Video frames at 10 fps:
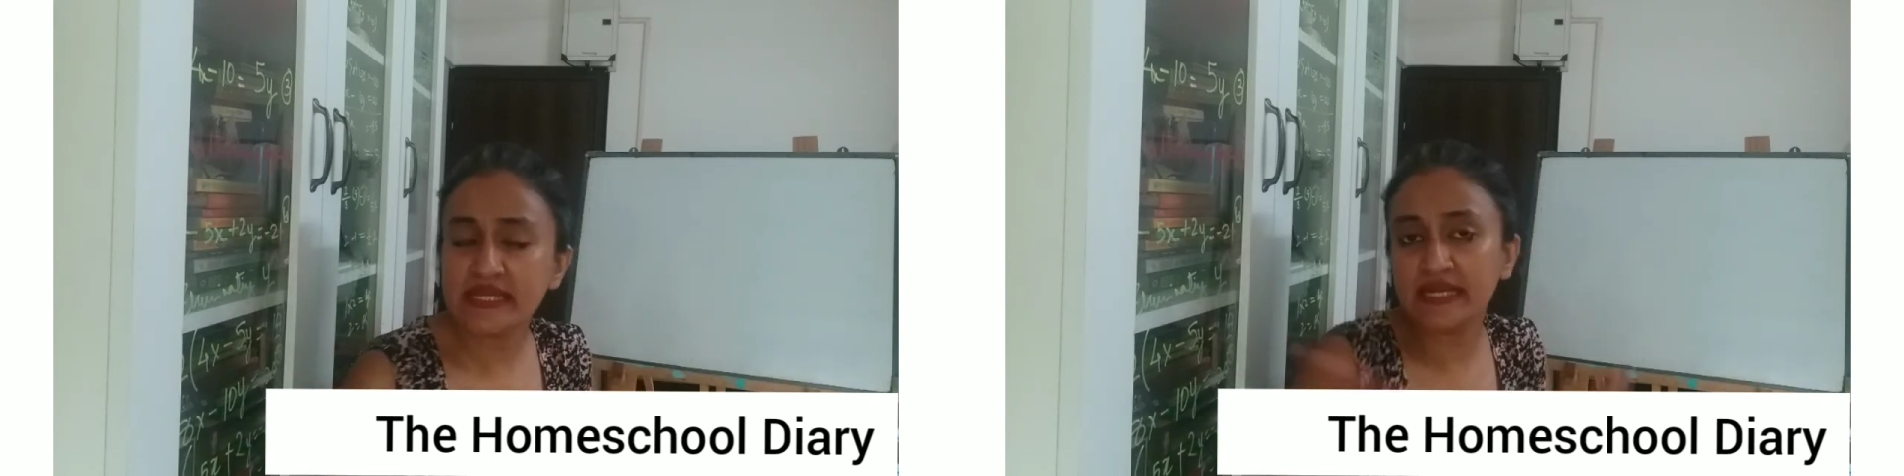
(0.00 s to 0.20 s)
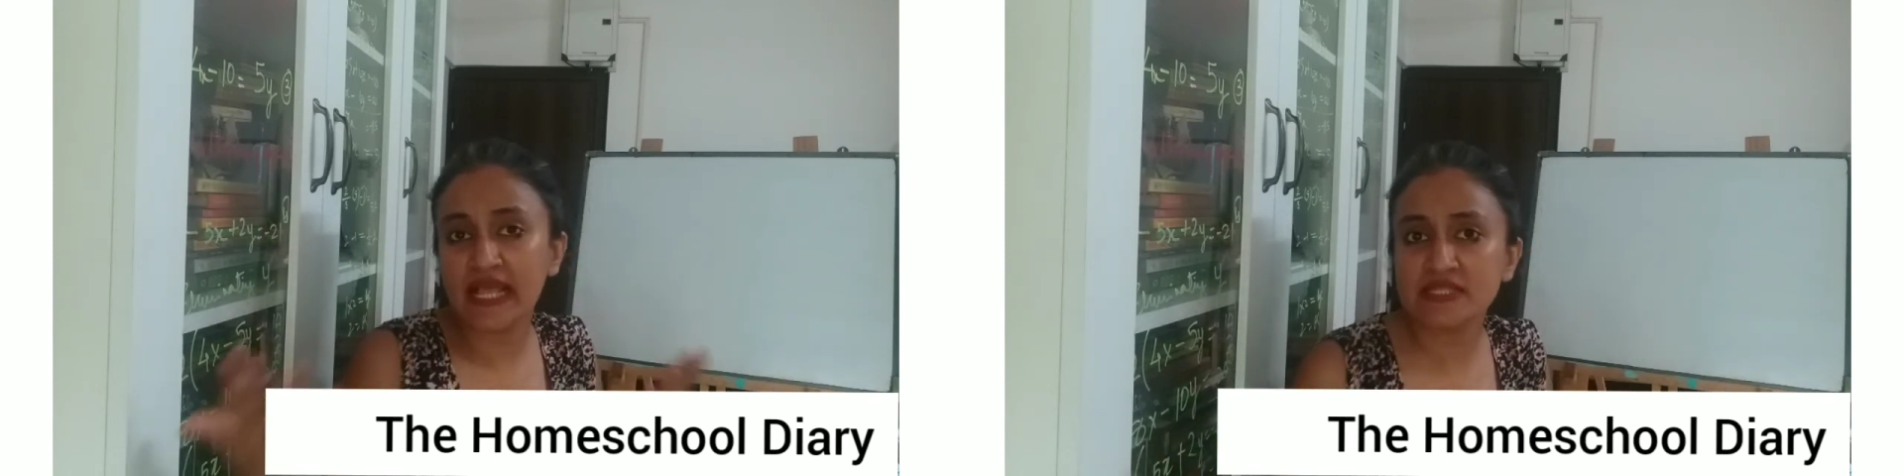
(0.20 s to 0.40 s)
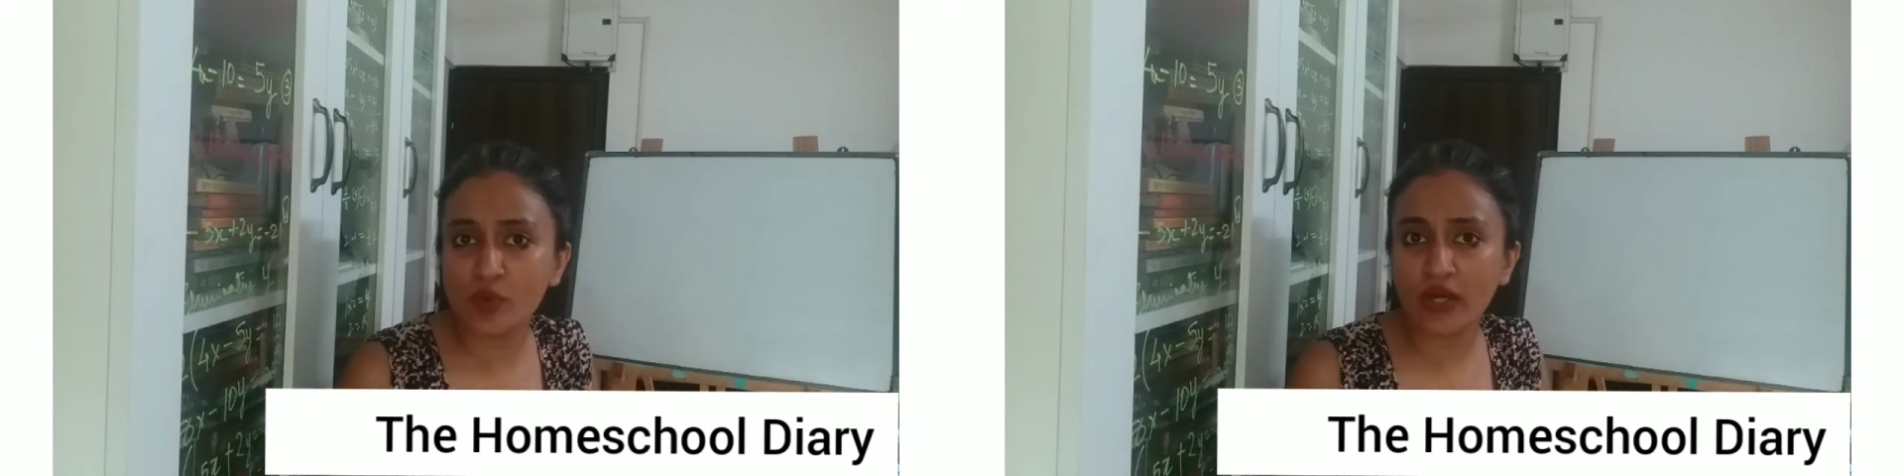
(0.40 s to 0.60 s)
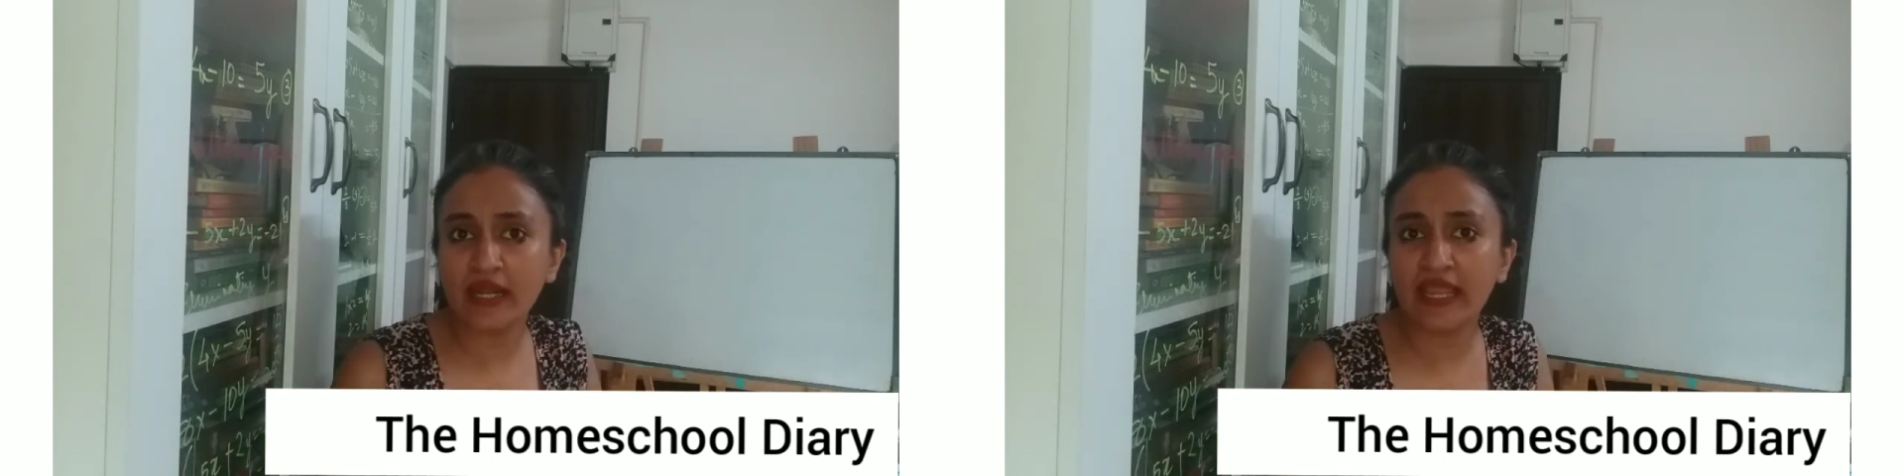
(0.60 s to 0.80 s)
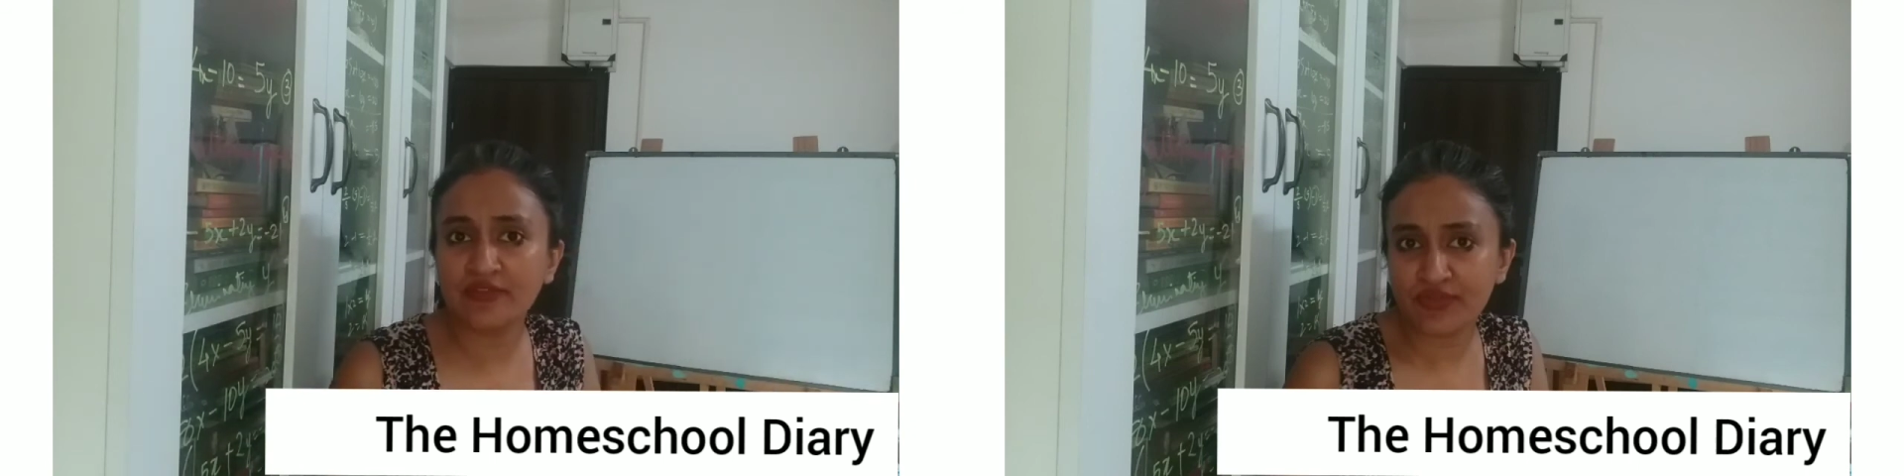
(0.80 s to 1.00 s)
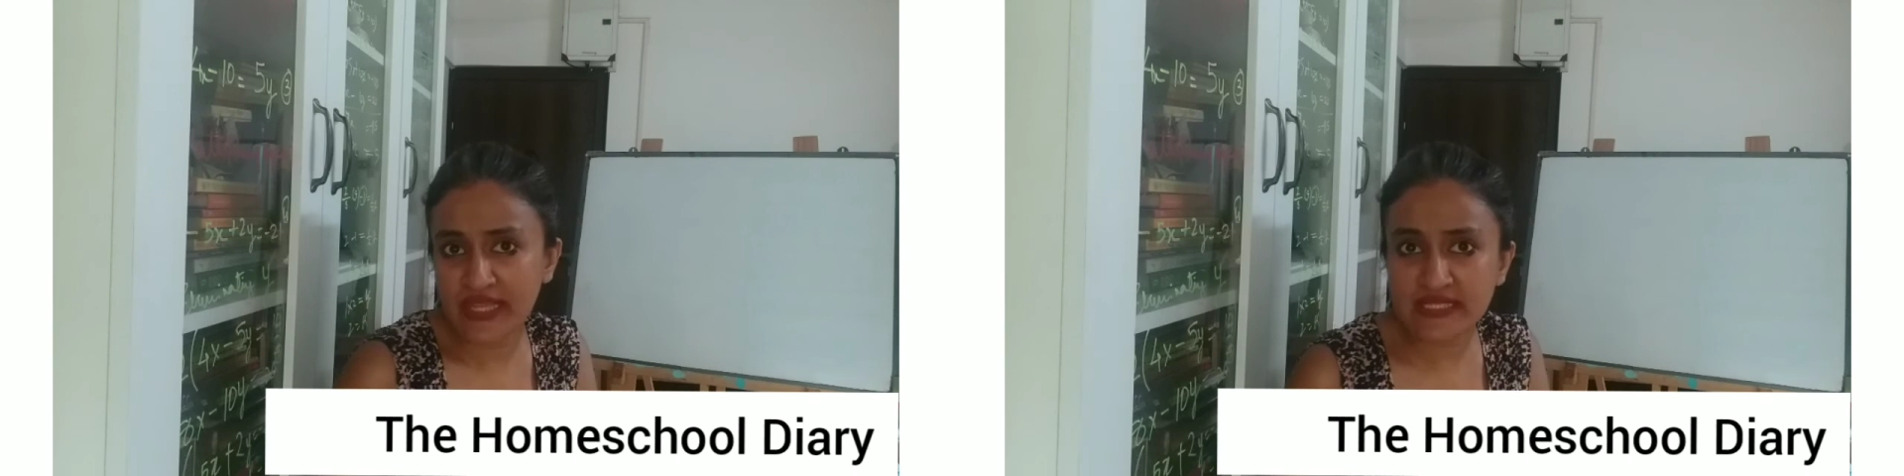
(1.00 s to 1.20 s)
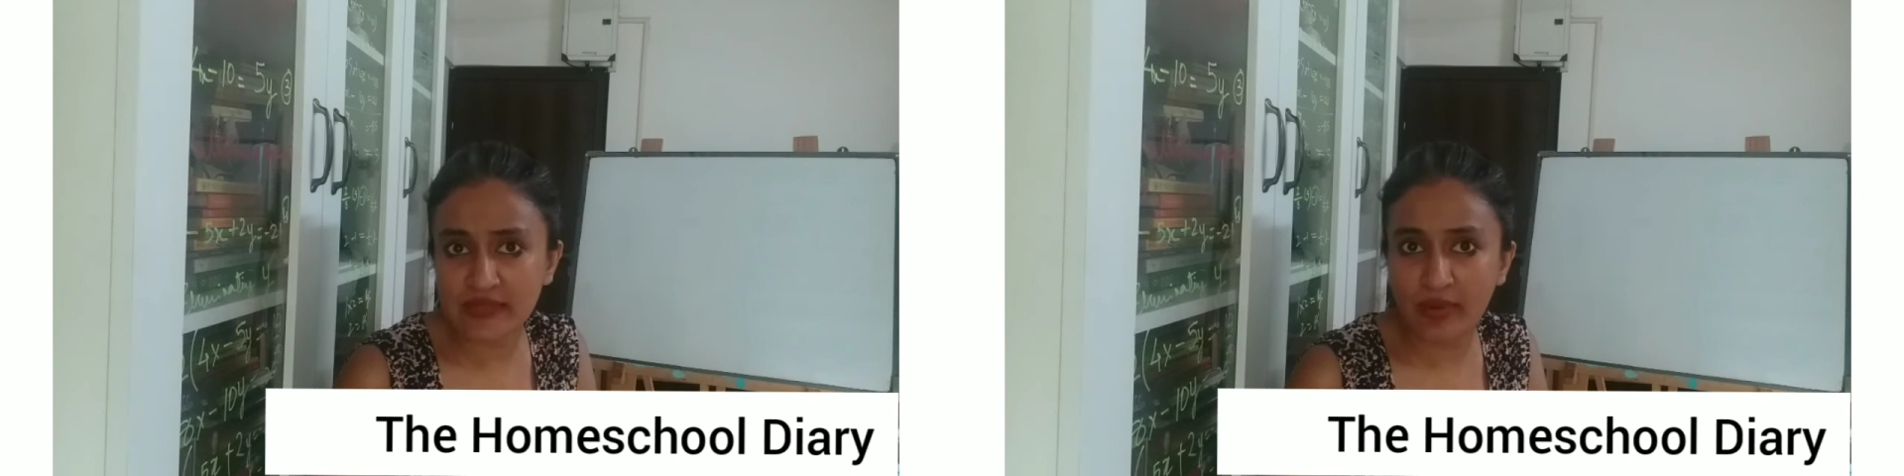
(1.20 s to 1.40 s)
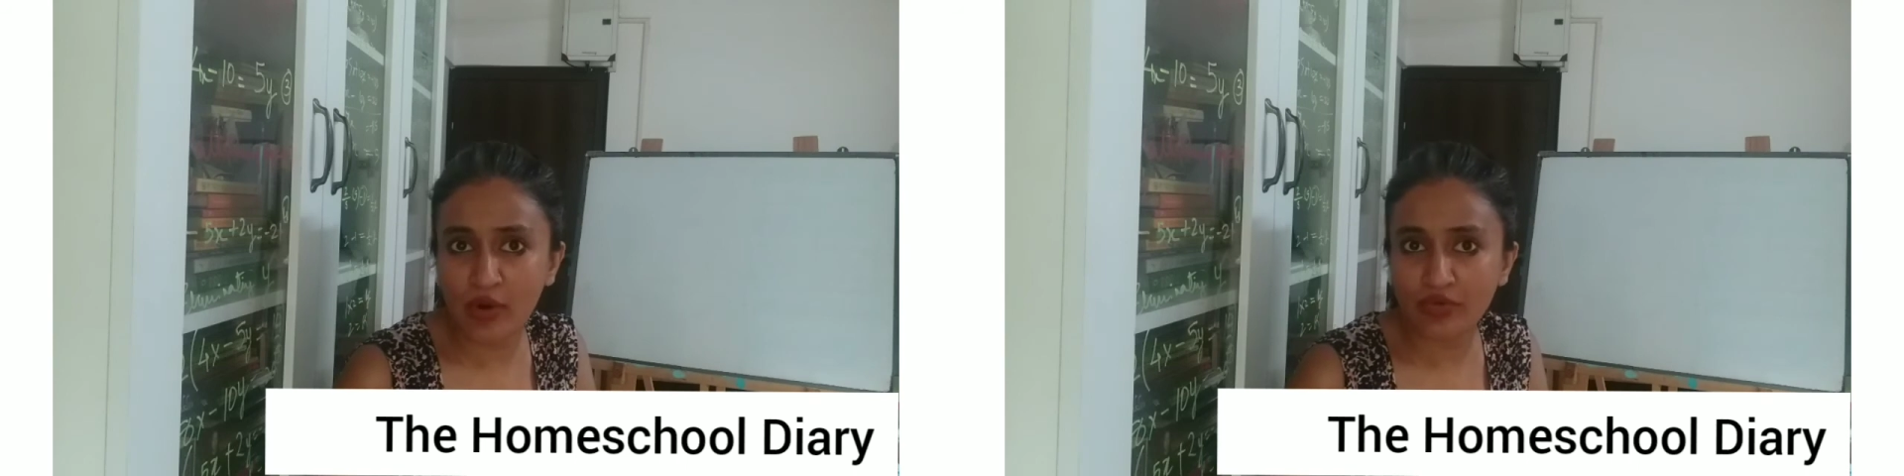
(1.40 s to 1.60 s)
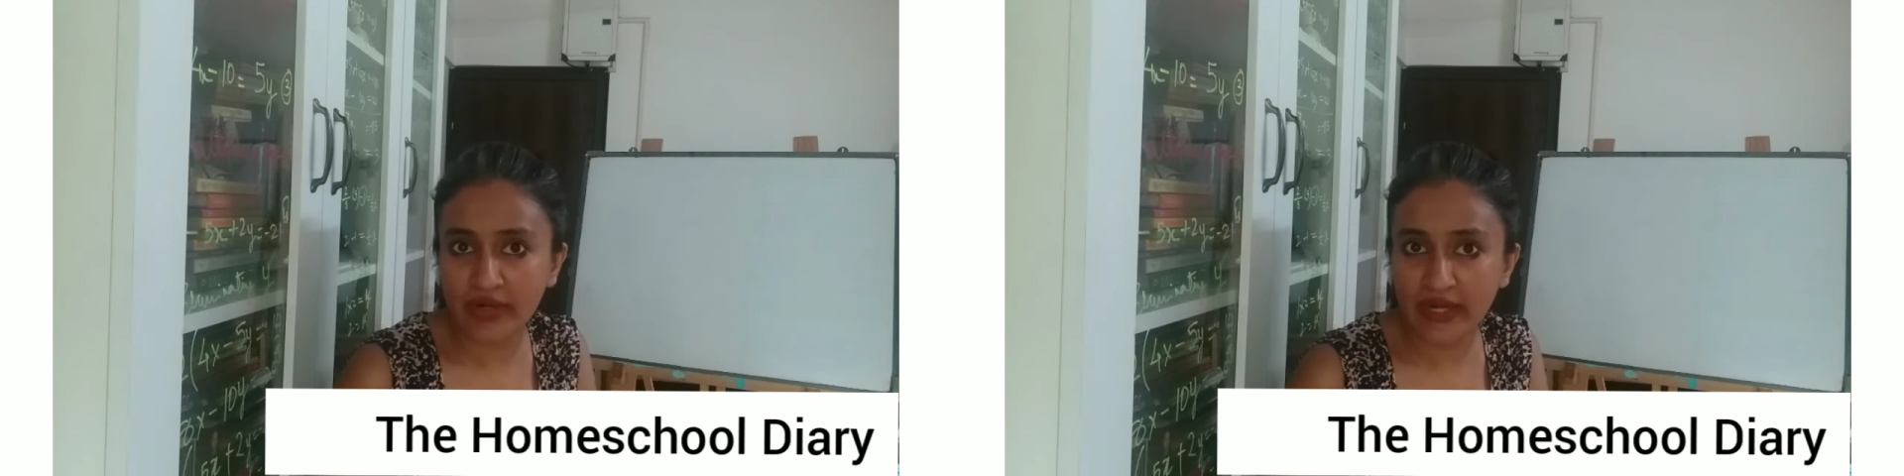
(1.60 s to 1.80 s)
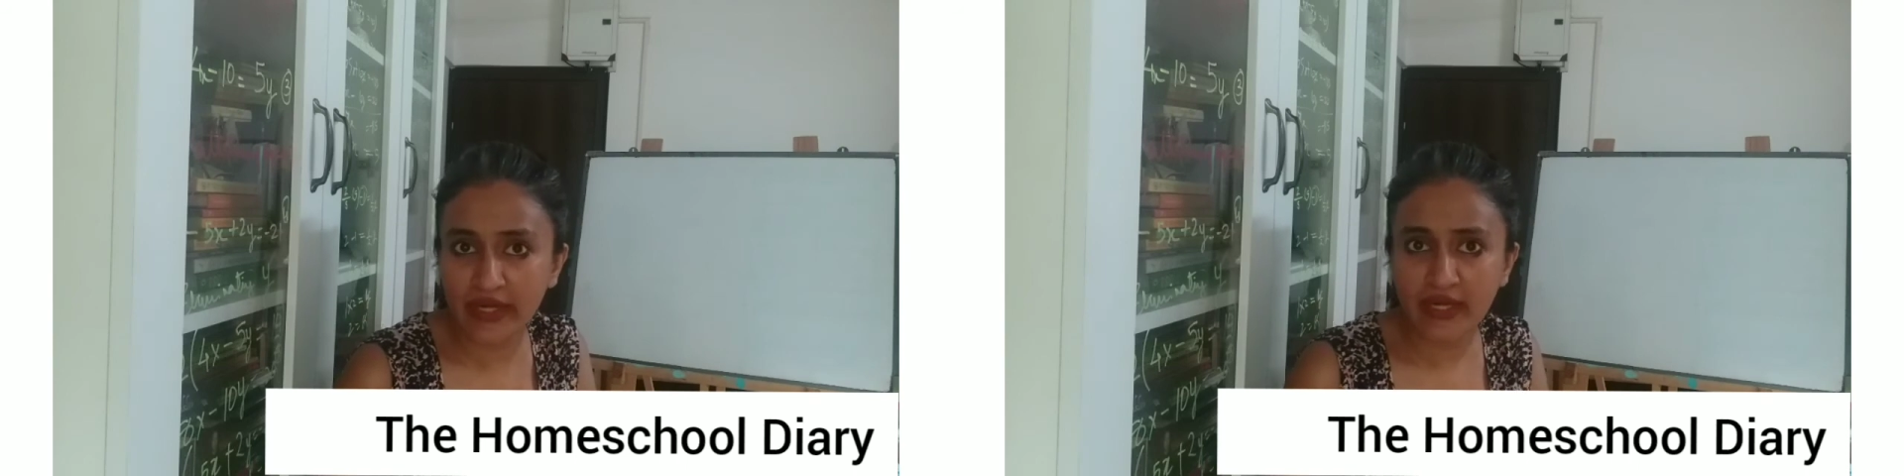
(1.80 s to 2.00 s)
and that's what life is about,
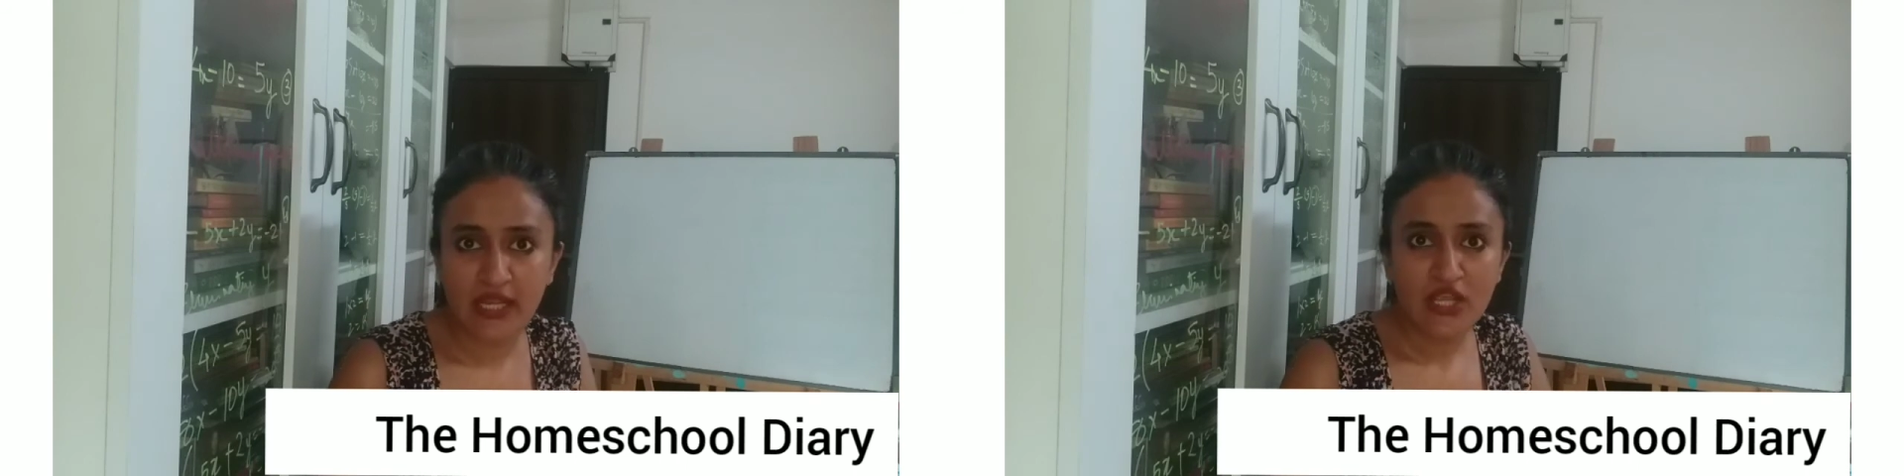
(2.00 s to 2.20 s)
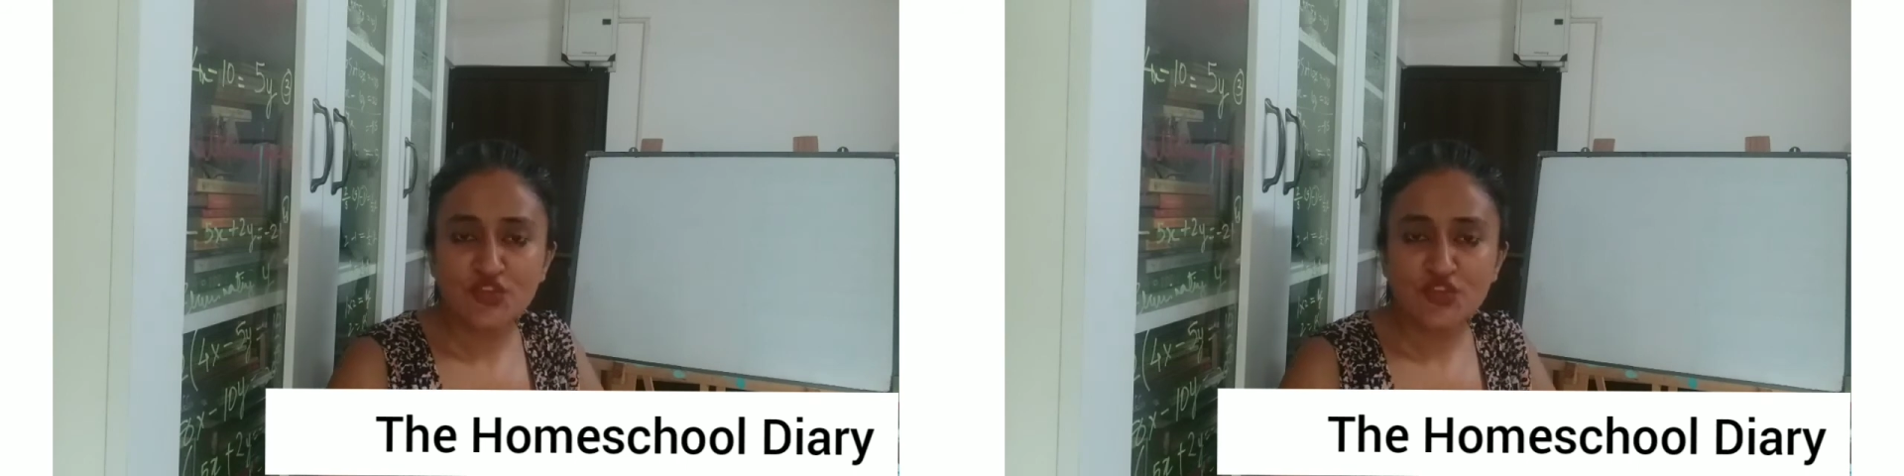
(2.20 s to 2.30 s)
right?